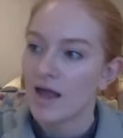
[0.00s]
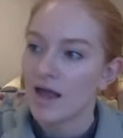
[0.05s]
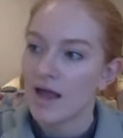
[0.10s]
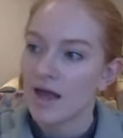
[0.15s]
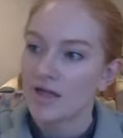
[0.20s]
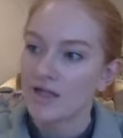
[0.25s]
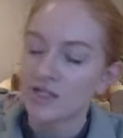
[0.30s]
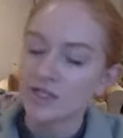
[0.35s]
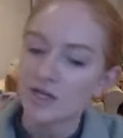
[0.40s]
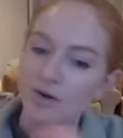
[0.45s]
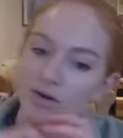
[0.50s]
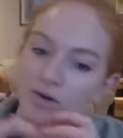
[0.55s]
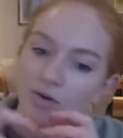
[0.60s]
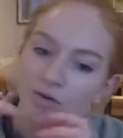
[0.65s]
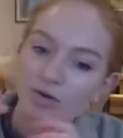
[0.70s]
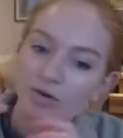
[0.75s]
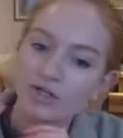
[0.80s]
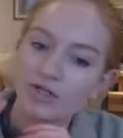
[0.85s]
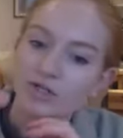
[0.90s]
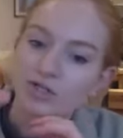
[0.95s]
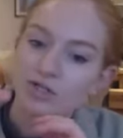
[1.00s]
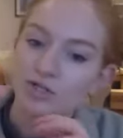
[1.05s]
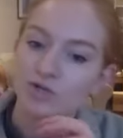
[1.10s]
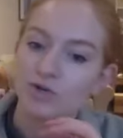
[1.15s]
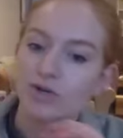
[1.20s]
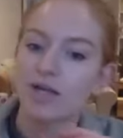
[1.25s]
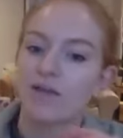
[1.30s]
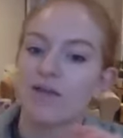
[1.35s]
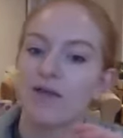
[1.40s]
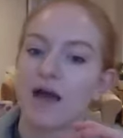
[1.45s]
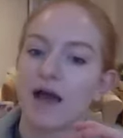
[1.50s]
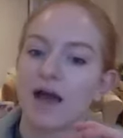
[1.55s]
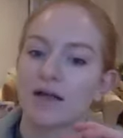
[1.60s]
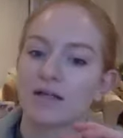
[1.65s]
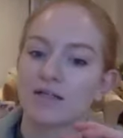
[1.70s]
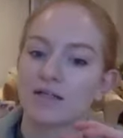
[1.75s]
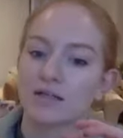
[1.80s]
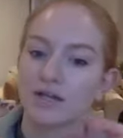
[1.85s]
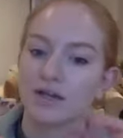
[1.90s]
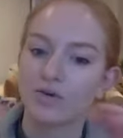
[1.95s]
And so in order to treat that,
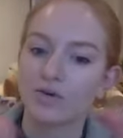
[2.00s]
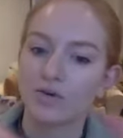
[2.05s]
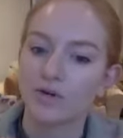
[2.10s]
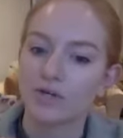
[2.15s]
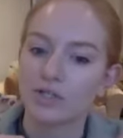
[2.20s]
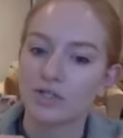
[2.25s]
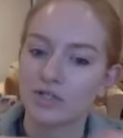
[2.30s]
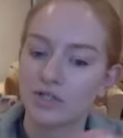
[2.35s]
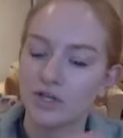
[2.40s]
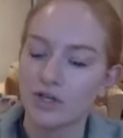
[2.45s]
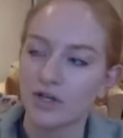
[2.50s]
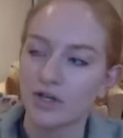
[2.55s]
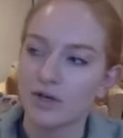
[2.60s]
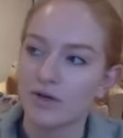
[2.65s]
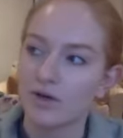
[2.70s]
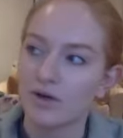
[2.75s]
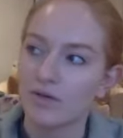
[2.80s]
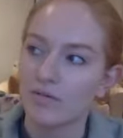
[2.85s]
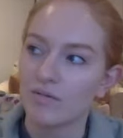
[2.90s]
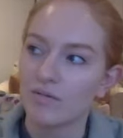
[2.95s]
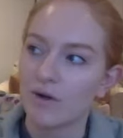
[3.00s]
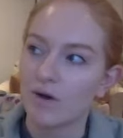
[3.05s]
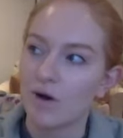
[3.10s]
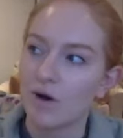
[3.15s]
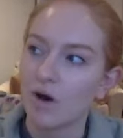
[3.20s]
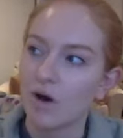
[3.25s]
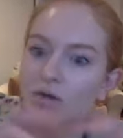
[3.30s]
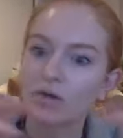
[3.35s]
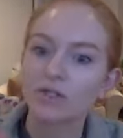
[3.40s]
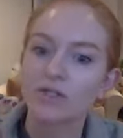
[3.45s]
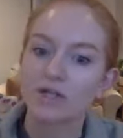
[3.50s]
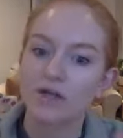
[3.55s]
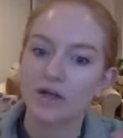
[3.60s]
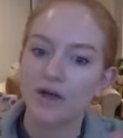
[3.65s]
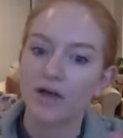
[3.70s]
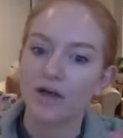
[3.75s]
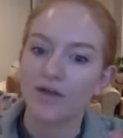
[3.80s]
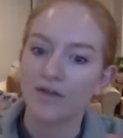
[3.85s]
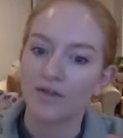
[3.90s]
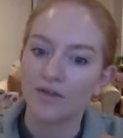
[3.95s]
in order to
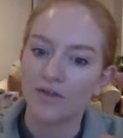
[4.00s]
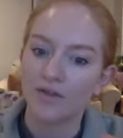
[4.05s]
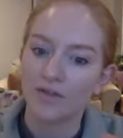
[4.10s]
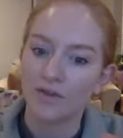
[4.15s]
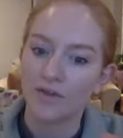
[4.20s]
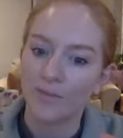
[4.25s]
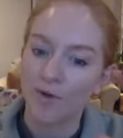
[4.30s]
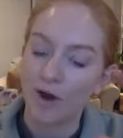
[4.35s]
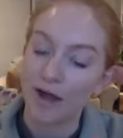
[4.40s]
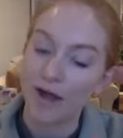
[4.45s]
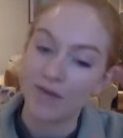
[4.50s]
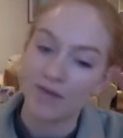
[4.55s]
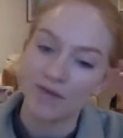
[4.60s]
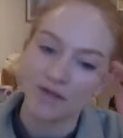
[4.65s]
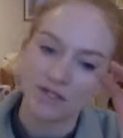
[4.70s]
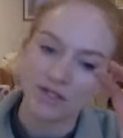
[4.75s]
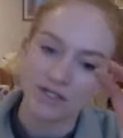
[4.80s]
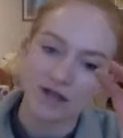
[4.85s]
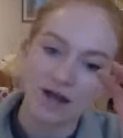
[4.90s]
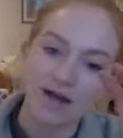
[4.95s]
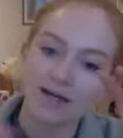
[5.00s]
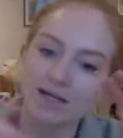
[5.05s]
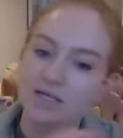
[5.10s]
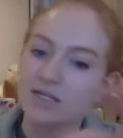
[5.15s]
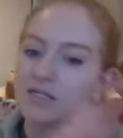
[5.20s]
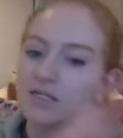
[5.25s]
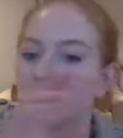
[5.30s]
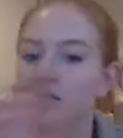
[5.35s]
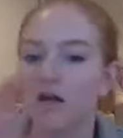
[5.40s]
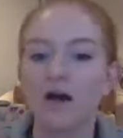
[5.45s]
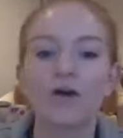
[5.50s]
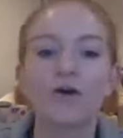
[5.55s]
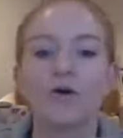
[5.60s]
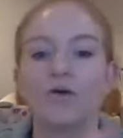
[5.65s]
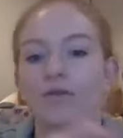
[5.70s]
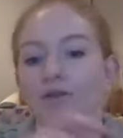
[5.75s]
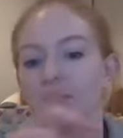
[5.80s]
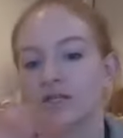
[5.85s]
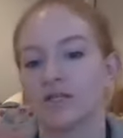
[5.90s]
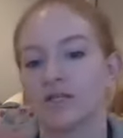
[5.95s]
alter the brain that's slightly stuck
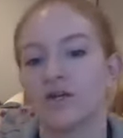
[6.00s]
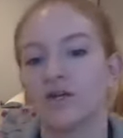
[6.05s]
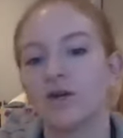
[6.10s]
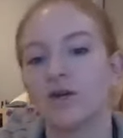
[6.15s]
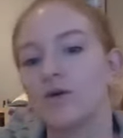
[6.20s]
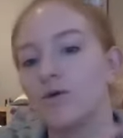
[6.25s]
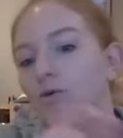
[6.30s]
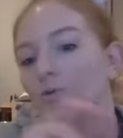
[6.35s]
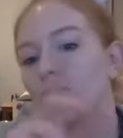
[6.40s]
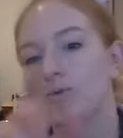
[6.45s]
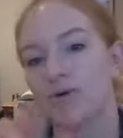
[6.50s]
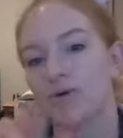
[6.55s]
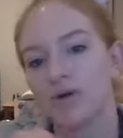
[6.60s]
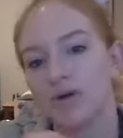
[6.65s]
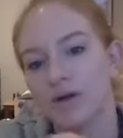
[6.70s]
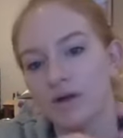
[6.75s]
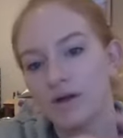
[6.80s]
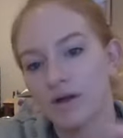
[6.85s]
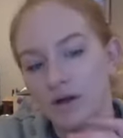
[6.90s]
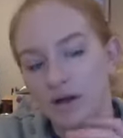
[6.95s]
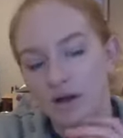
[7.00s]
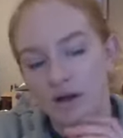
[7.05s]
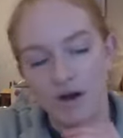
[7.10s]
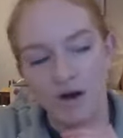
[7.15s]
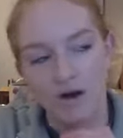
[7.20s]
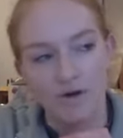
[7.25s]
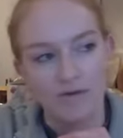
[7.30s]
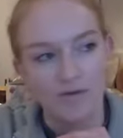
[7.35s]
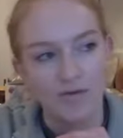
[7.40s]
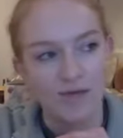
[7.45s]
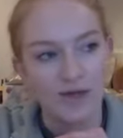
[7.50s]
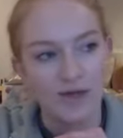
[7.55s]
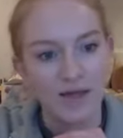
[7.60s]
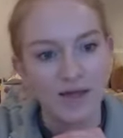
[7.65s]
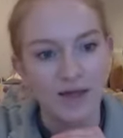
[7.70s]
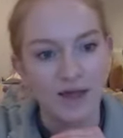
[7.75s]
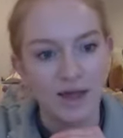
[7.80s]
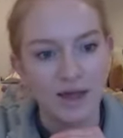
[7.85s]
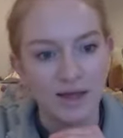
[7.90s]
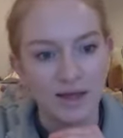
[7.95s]
on this loop of
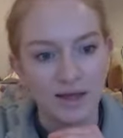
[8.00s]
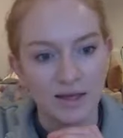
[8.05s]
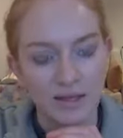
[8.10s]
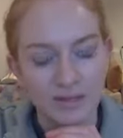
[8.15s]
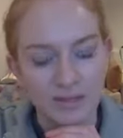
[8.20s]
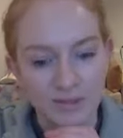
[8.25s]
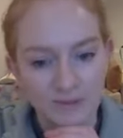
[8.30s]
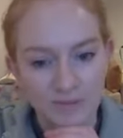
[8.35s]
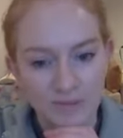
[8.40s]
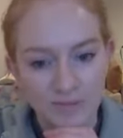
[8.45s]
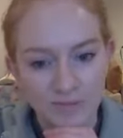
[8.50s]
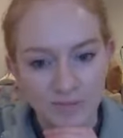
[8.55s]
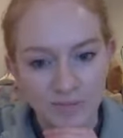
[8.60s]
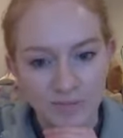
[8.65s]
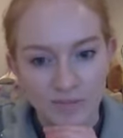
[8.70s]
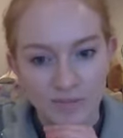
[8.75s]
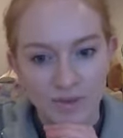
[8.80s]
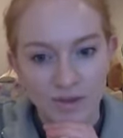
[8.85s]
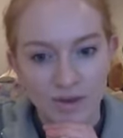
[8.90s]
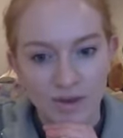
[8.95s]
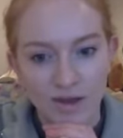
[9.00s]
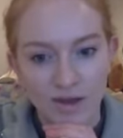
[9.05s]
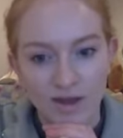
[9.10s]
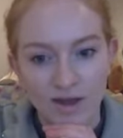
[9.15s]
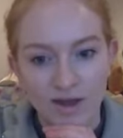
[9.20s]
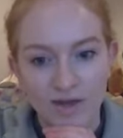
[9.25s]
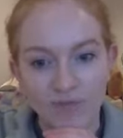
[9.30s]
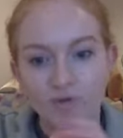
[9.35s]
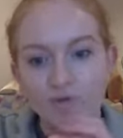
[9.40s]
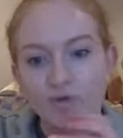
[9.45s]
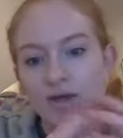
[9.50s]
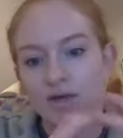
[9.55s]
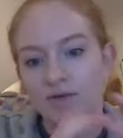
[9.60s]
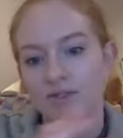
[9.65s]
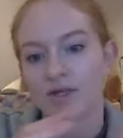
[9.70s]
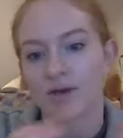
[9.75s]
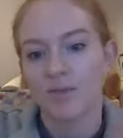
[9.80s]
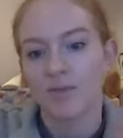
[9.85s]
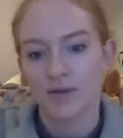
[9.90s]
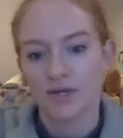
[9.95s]
thinking, if you give
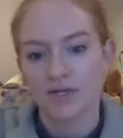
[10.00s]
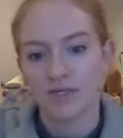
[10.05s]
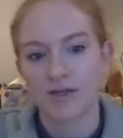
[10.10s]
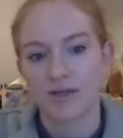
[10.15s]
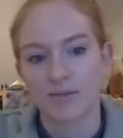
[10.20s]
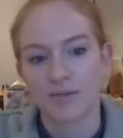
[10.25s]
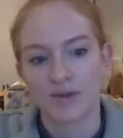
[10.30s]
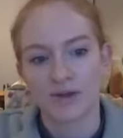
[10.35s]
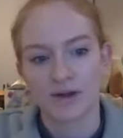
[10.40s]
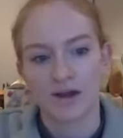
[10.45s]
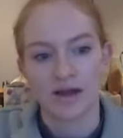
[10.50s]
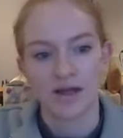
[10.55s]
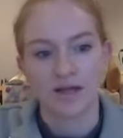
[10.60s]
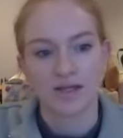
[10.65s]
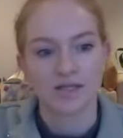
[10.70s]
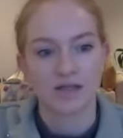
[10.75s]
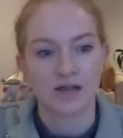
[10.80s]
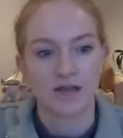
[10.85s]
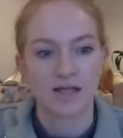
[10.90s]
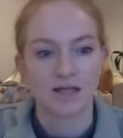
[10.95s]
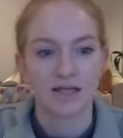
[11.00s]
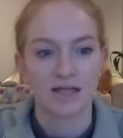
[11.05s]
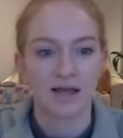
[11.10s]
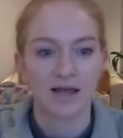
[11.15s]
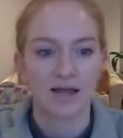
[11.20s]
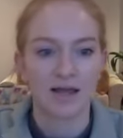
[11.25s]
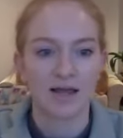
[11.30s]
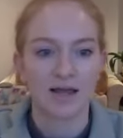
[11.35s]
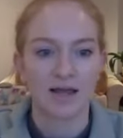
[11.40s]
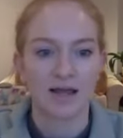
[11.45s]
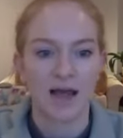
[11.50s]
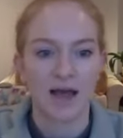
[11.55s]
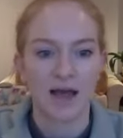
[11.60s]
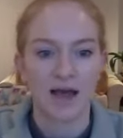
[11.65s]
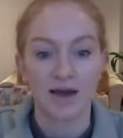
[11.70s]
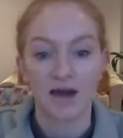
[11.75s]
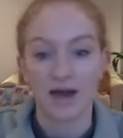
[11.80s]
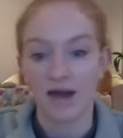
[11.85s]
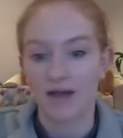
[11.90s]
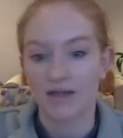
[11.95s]
somebody something like a psychedelic,
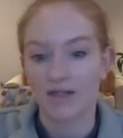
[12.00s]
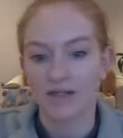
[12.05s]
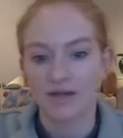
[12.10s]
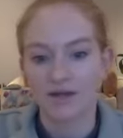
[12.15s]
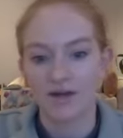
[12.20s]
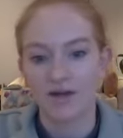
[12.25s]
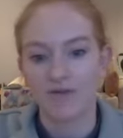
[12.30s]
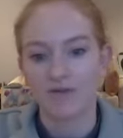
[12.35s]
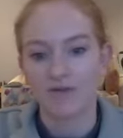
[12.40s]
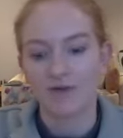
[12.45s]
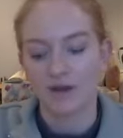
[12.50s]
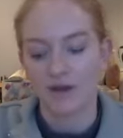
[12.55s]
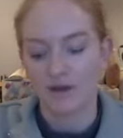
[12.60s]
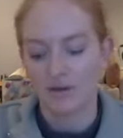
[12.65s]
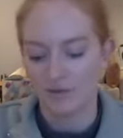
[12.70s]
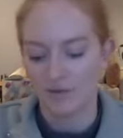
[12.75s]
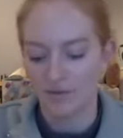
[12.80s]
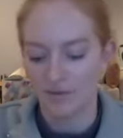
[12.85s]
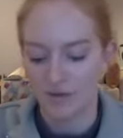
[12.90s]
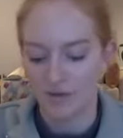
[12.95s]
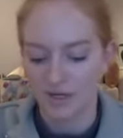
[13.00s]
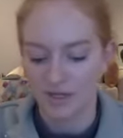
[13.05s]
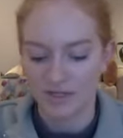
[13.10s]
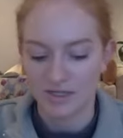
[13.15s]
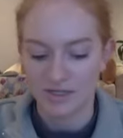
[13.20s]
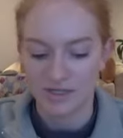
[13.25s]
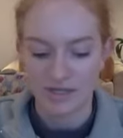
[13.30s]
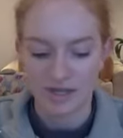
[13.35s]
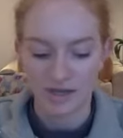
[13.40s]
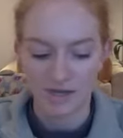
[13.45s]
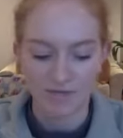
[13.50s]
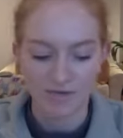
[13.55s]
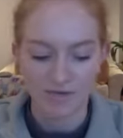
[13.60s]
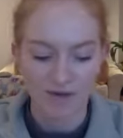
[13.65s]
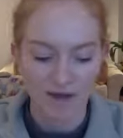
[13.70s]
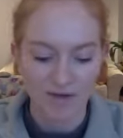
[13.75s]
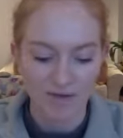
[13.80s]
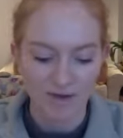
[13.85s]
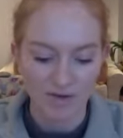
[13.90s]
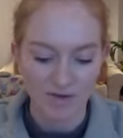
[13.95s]
and I don't know if any of your listeners have
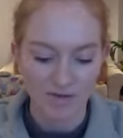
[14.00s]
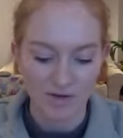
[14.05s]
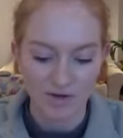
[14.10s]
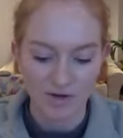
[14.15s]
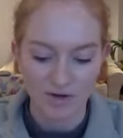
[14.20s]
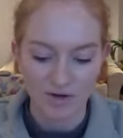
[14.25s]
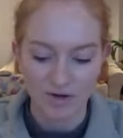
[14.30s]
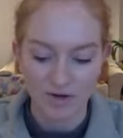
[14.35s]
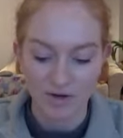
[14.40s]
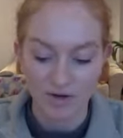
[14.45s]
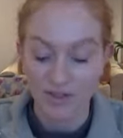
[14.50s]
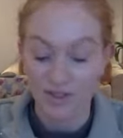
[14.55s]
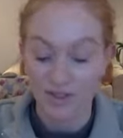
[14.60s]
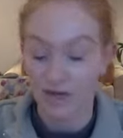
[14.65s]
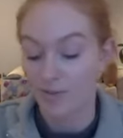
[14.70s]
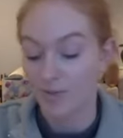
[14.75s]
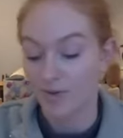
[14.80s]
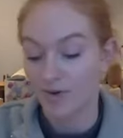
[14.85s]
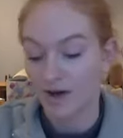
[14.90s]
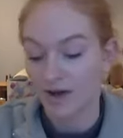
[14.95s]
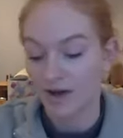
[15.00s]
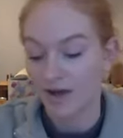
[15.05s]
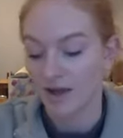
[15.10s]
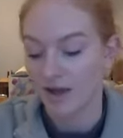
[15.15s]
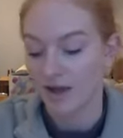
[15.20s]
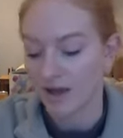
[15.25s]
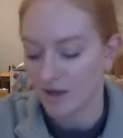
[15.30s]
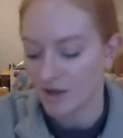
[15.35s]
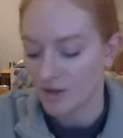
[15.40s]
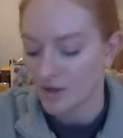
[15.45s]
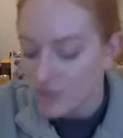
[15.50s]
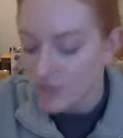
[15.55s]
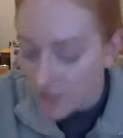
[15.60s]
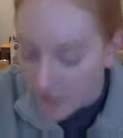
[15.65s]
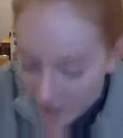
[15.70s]
ever looked up, and I hugely